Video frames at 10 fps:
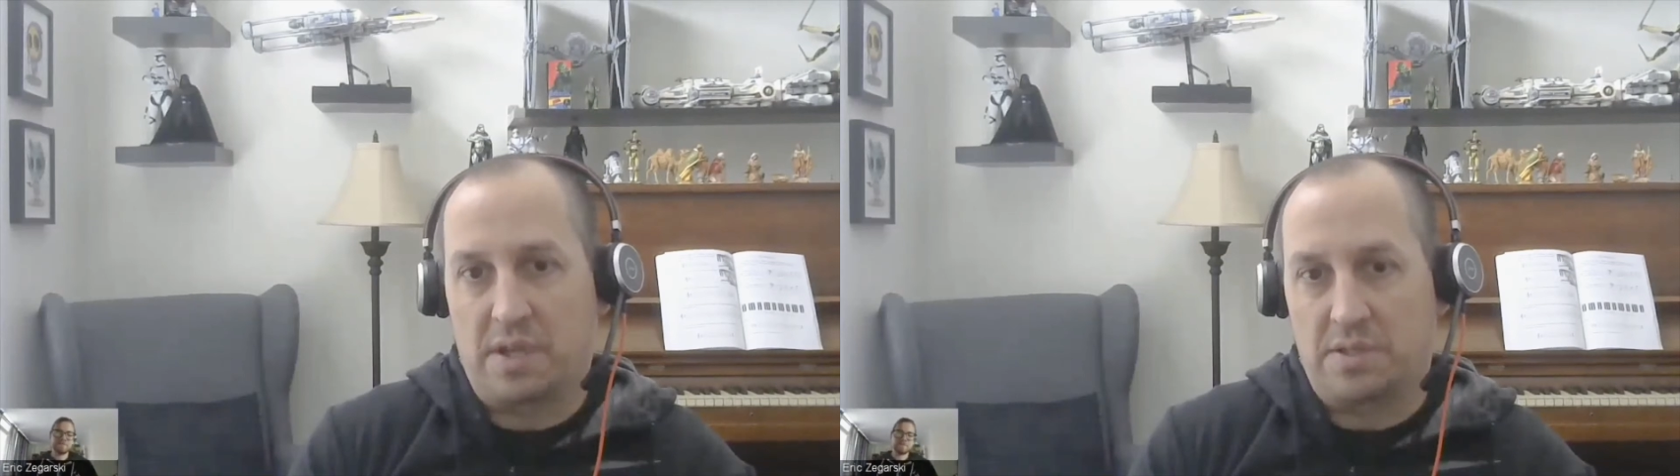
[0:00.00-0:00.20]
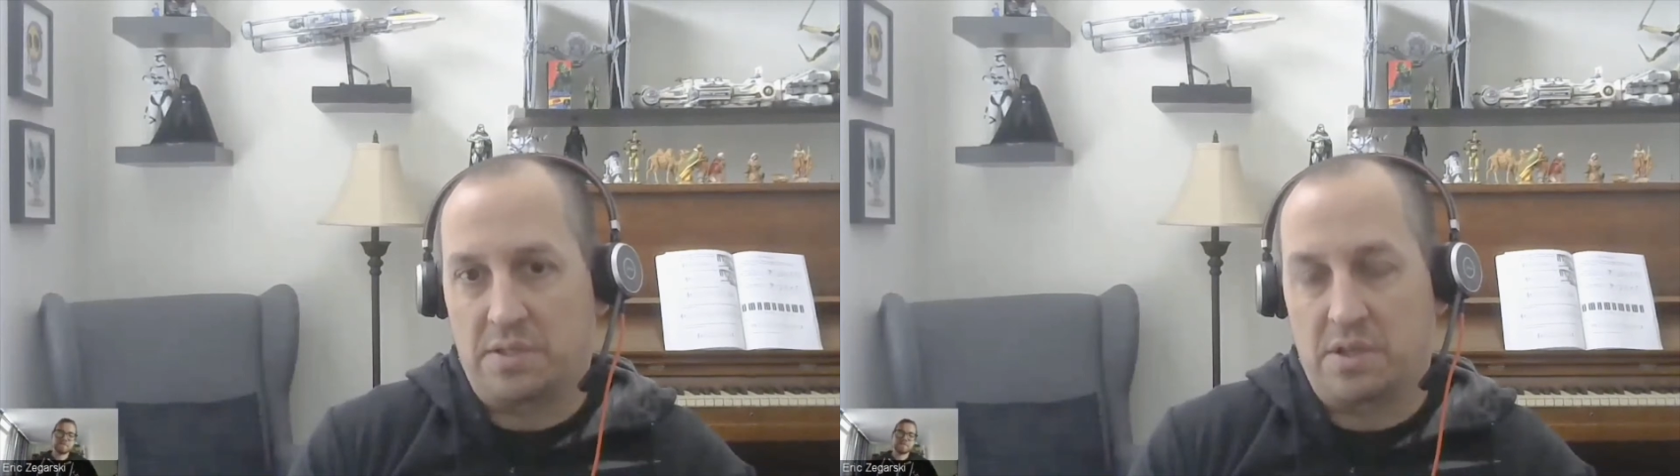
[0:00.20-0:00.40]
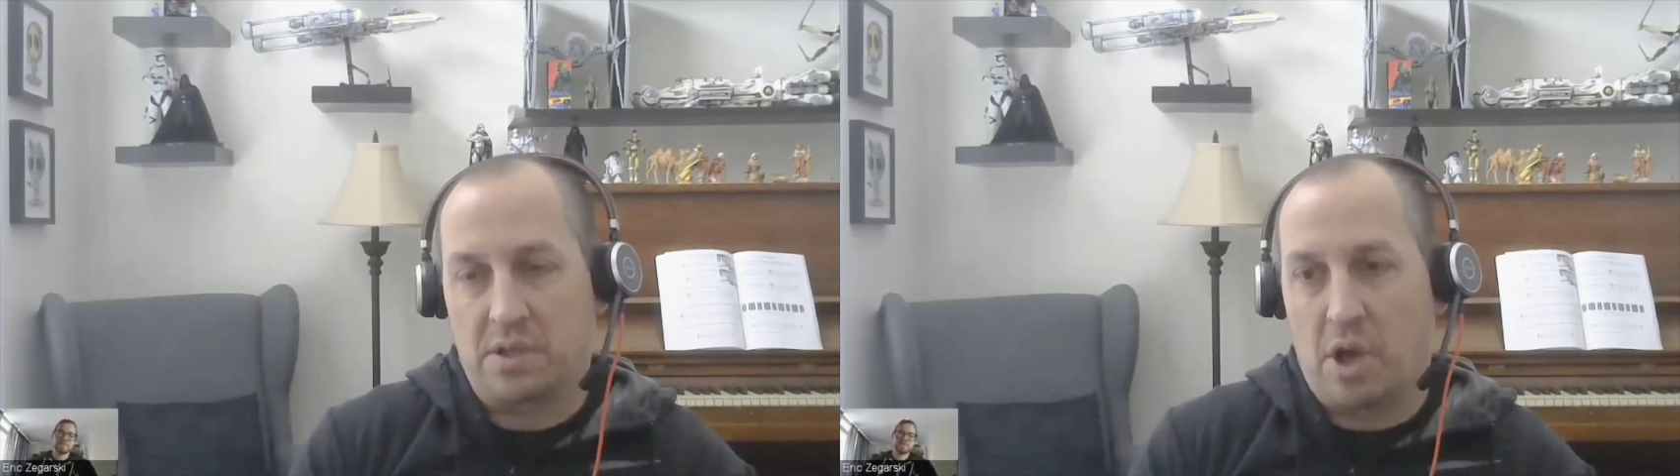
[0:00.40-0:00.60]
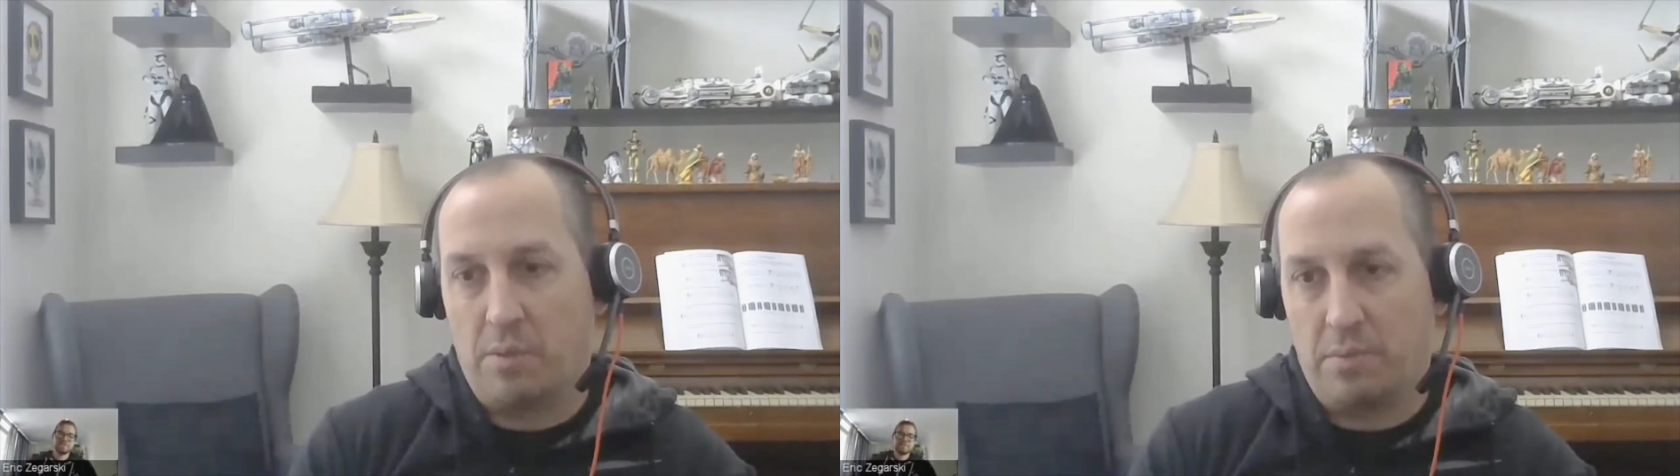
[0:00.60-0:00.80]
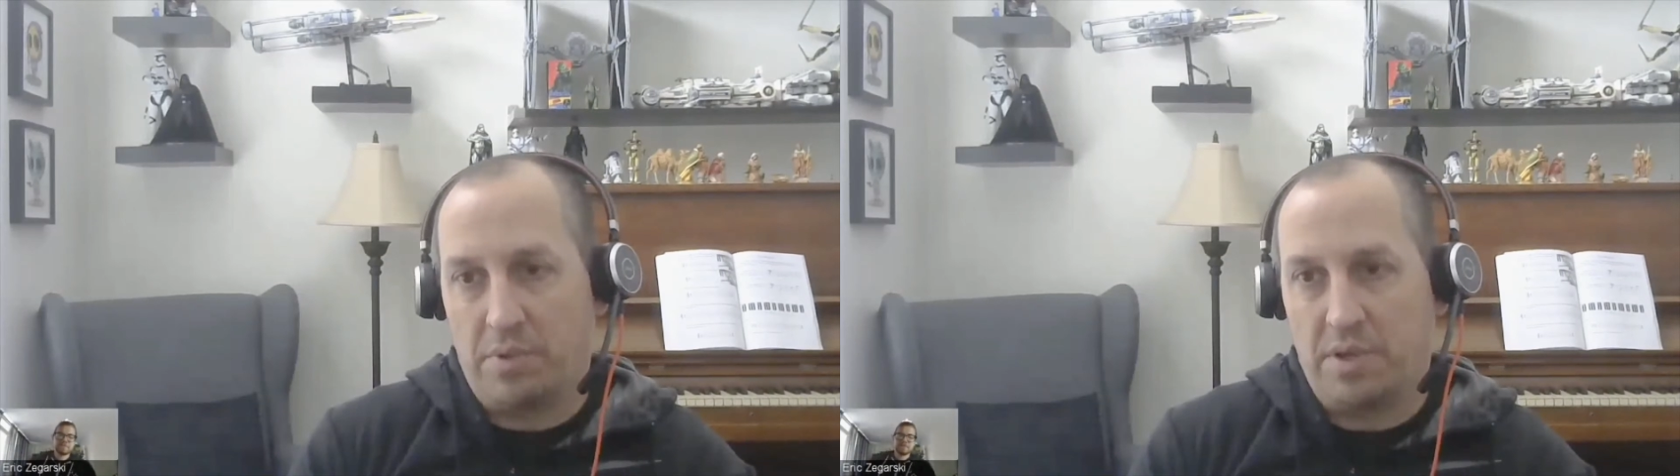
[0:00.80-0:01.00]
that's a
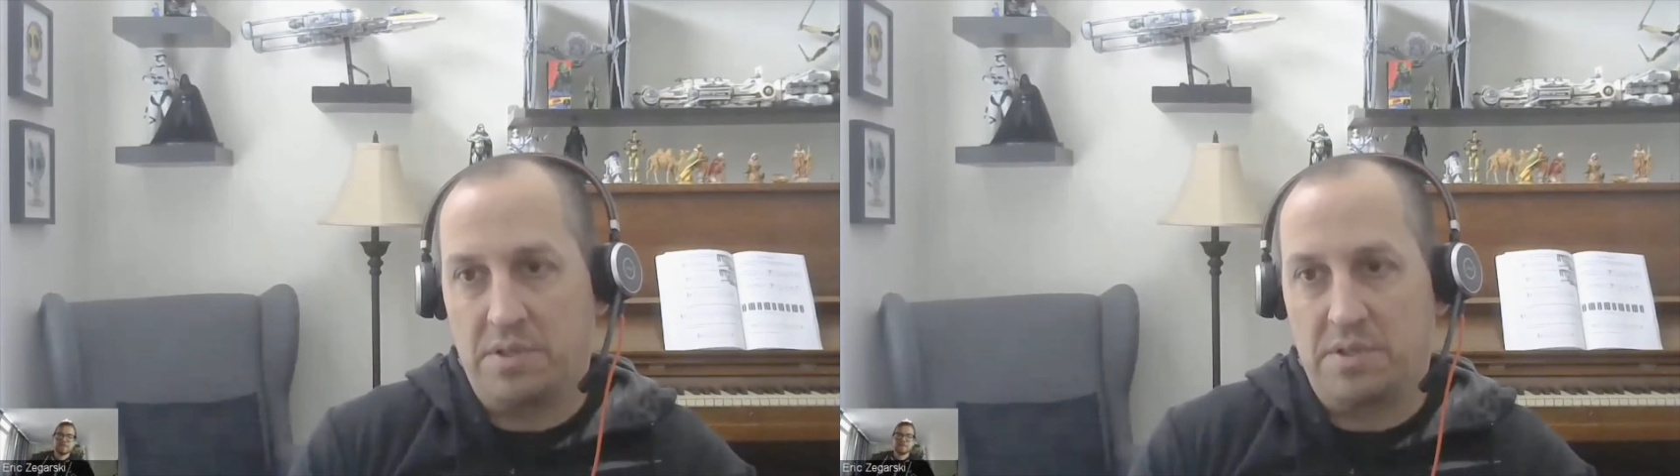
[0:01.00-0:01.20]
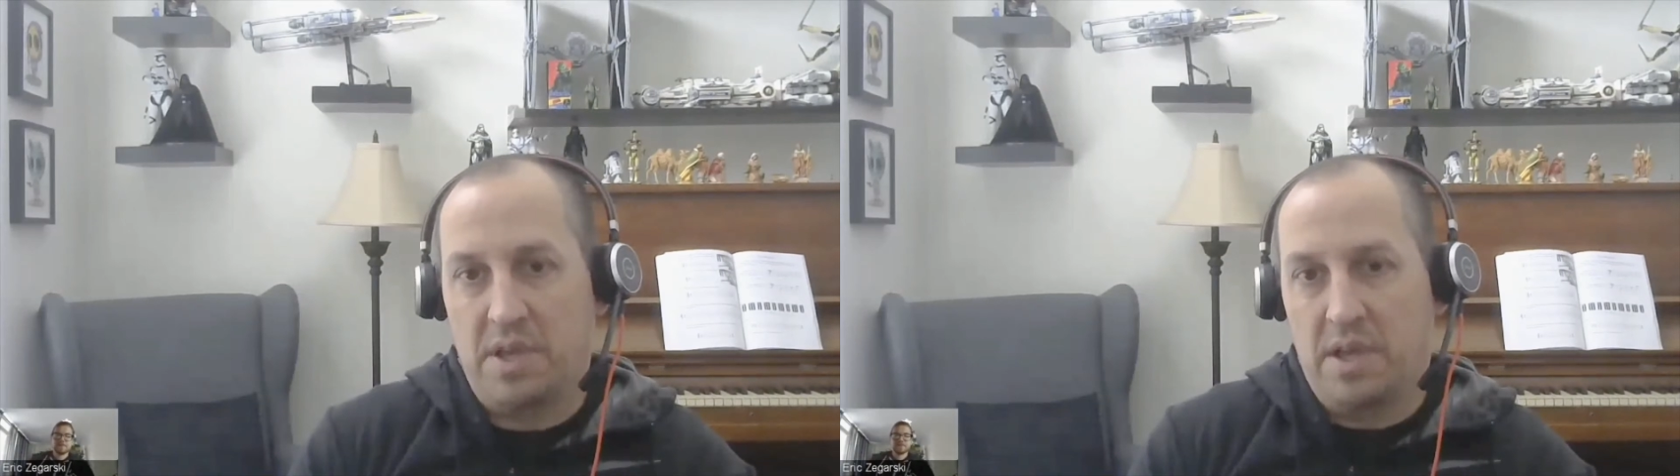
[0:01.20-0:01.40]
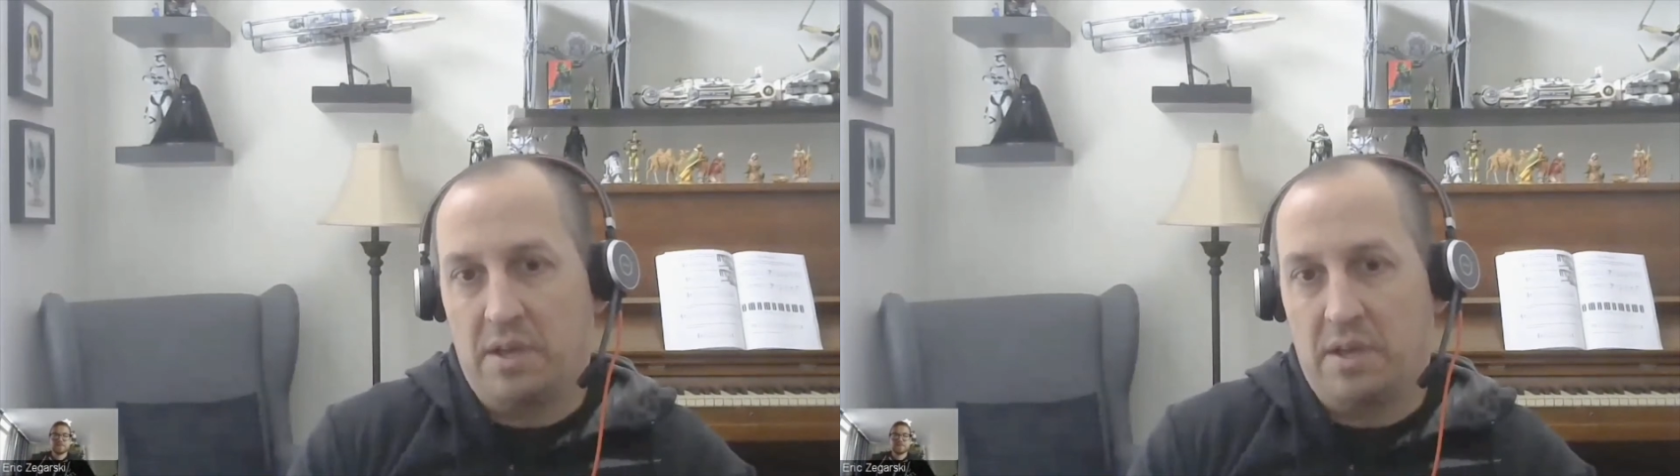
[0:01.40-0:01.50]
commonplace,